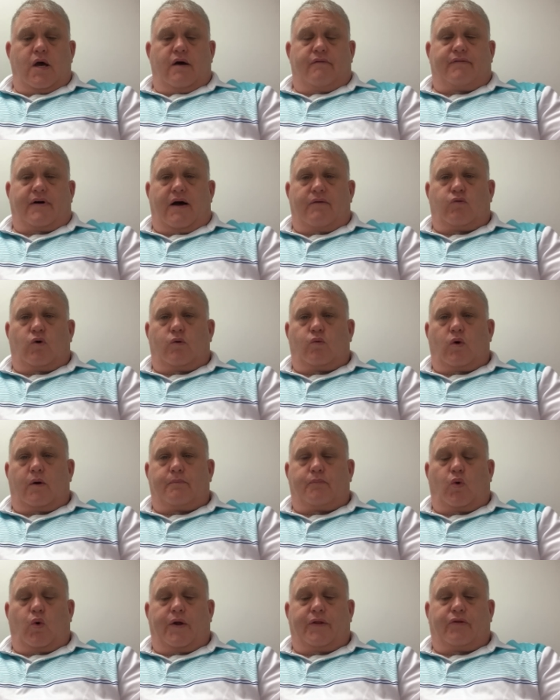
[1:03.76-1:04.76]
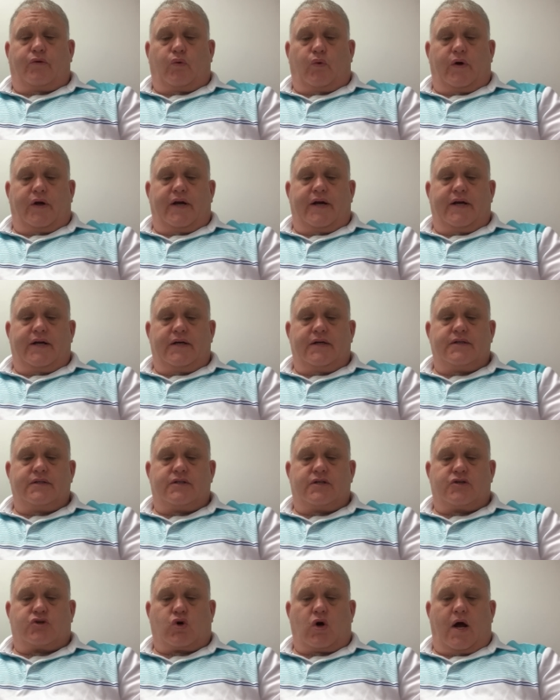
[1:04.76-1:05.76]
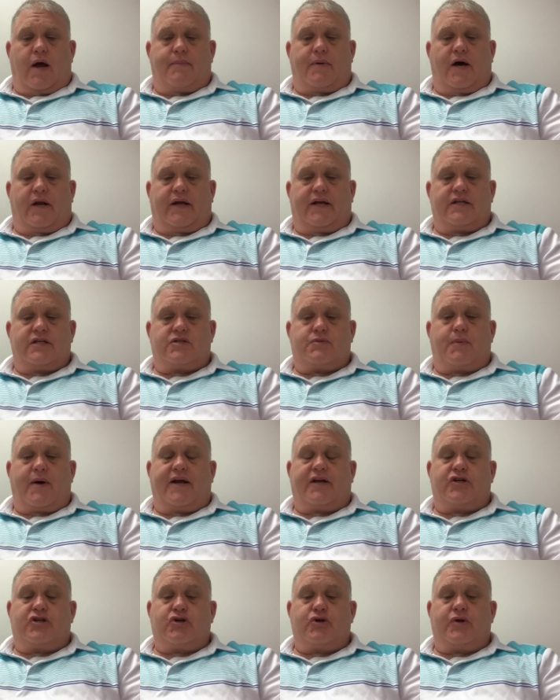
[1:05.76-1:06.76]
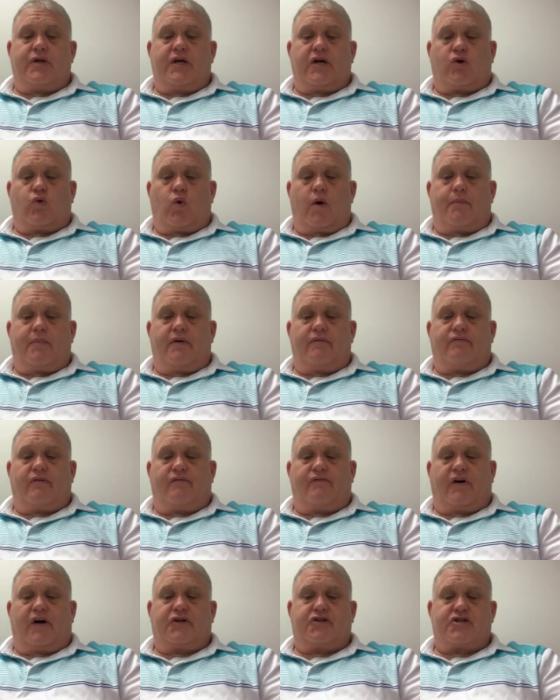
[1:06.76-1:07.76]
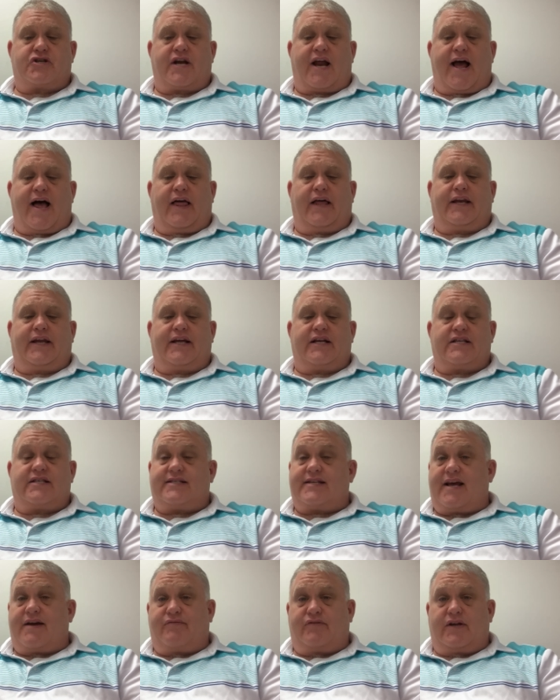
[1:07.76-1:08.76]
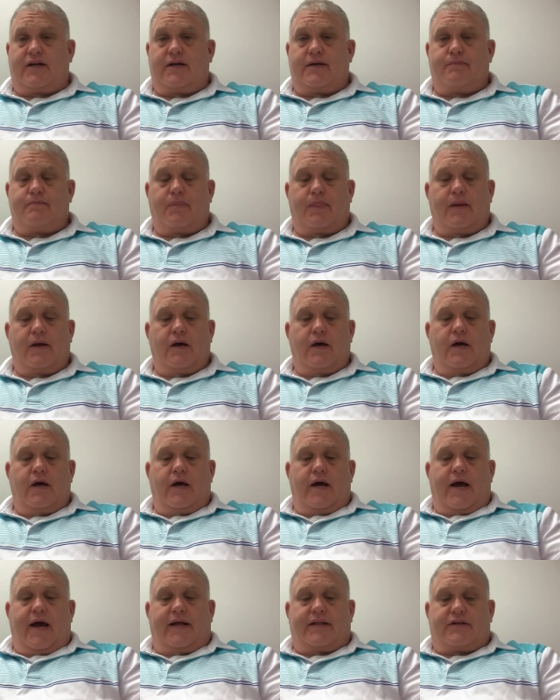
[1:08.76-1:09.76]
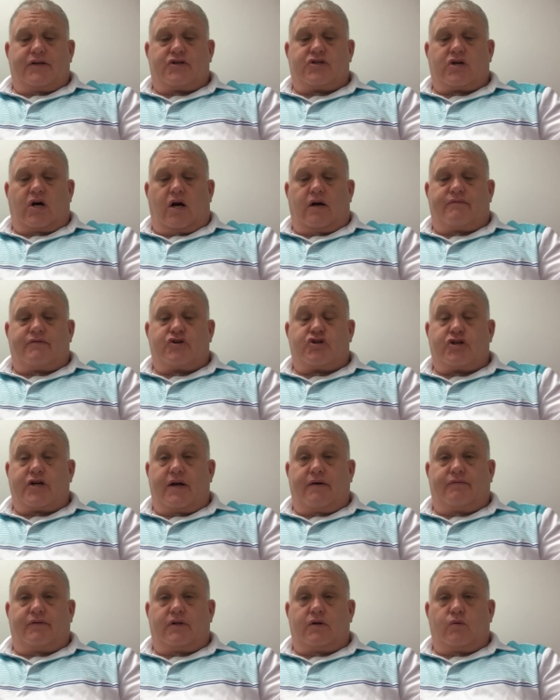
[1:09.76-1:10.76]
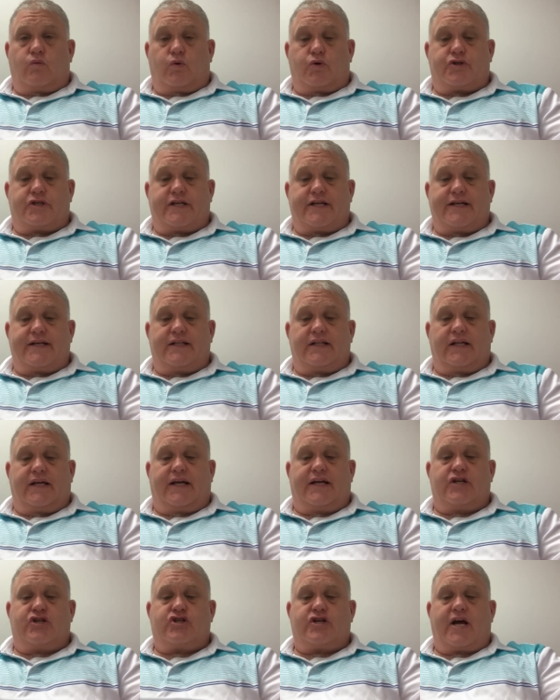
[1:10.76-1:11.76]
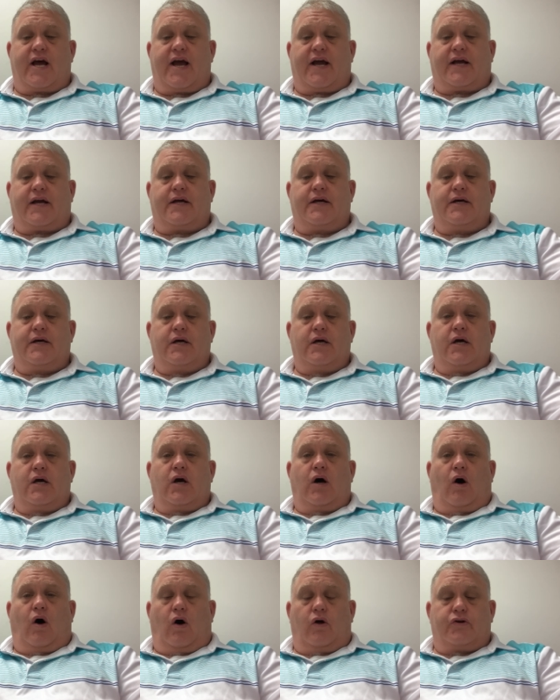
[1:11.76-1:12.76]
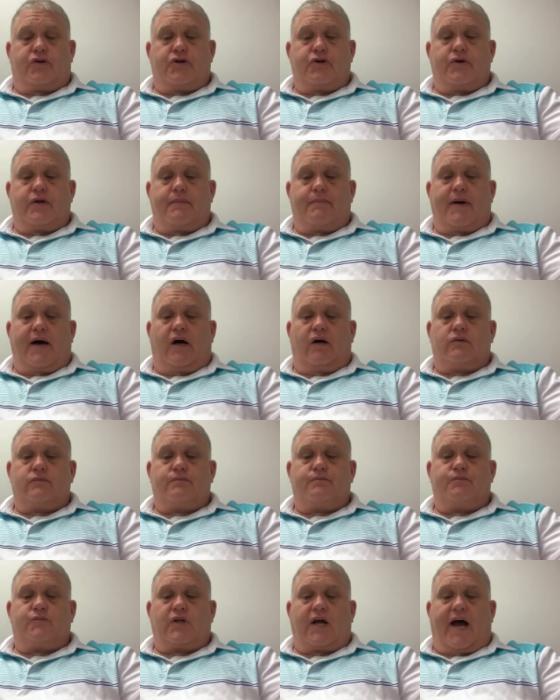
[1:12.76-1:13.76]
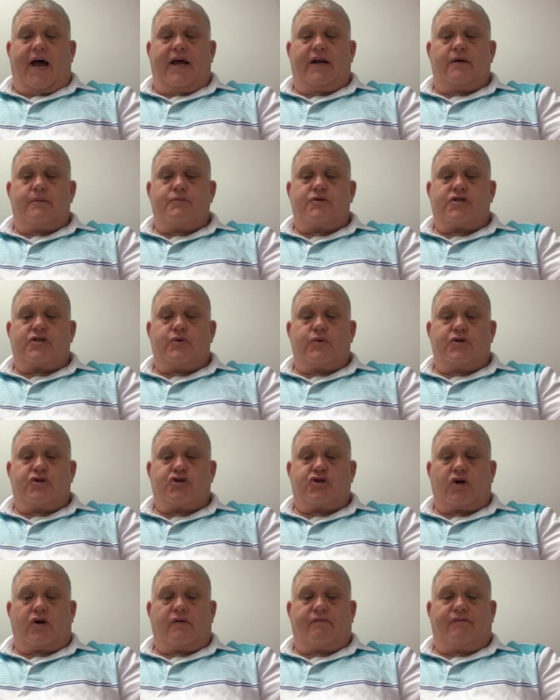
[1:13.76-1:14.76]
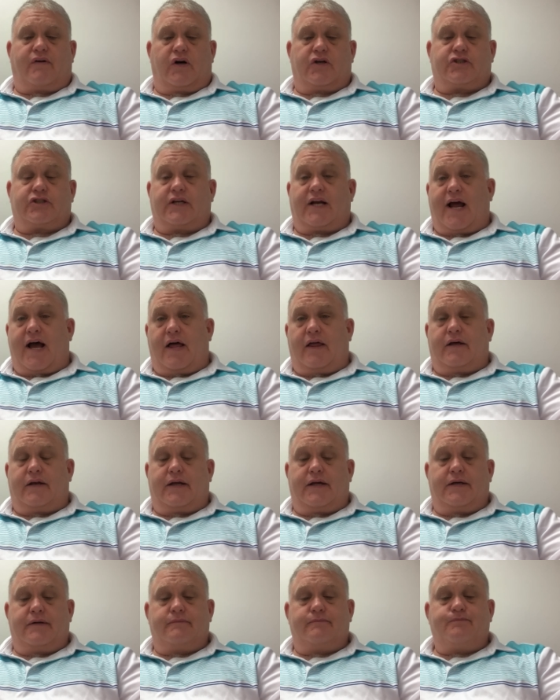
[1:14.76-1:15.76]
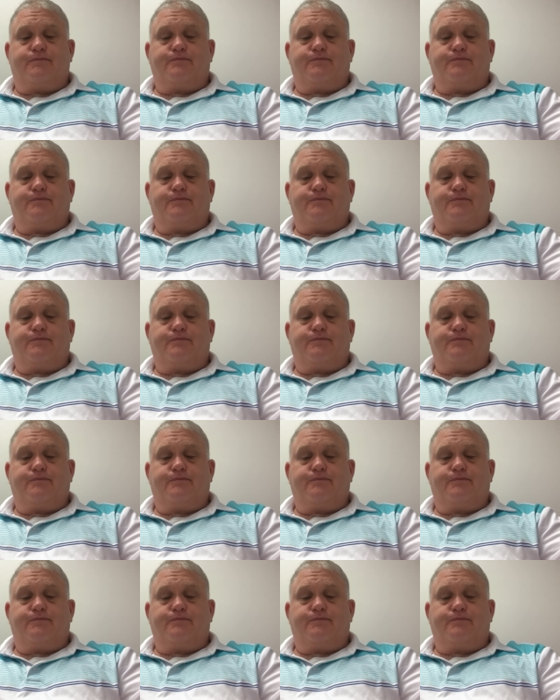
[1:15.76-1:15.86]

511.3, describe how to inspect duty equipment for functionality and safety. At the start of a shift, routinely check all duty belt items to ensure functionality,